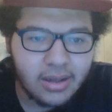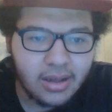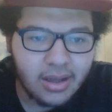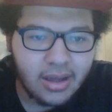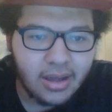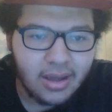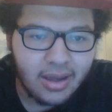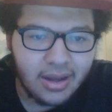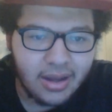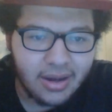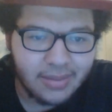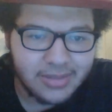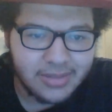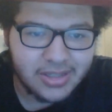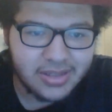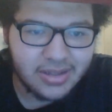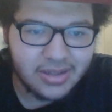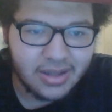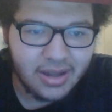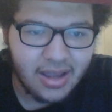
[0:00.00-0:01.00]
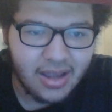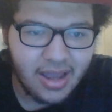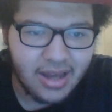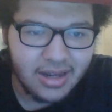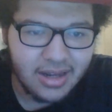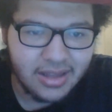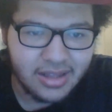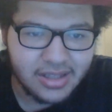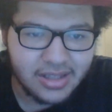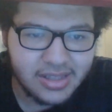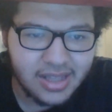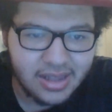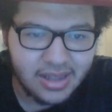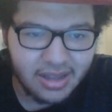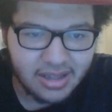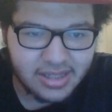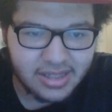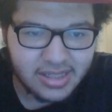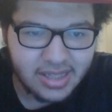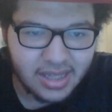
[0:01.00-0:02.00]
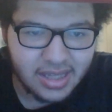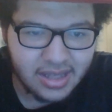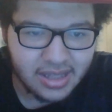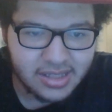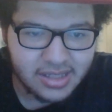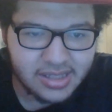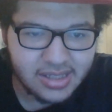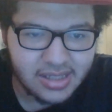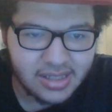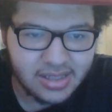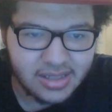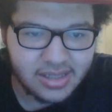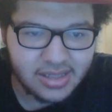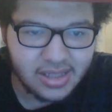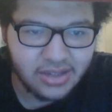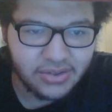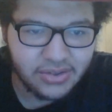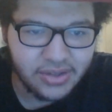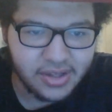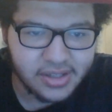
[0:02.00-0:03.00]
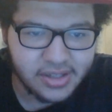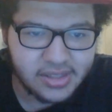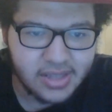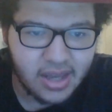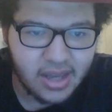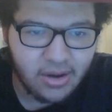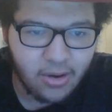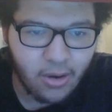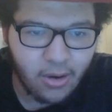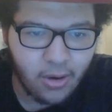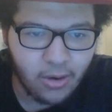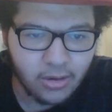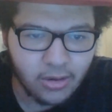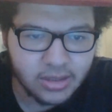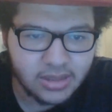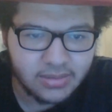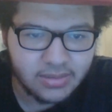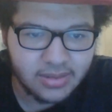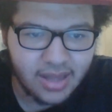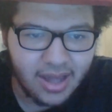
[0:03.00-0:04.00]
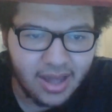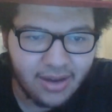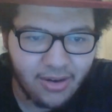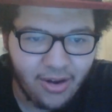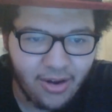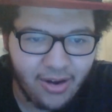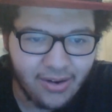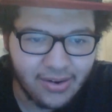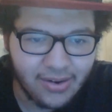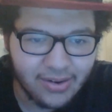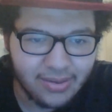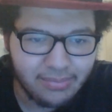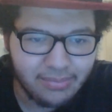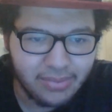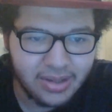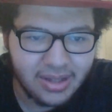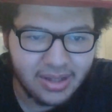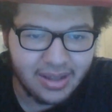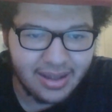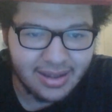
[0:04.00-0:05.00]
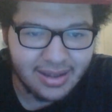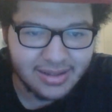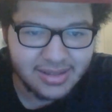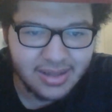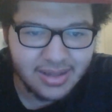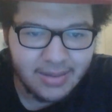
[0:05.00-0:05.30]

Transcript: and I'm and in this in this in this stillness that horrors that horror beings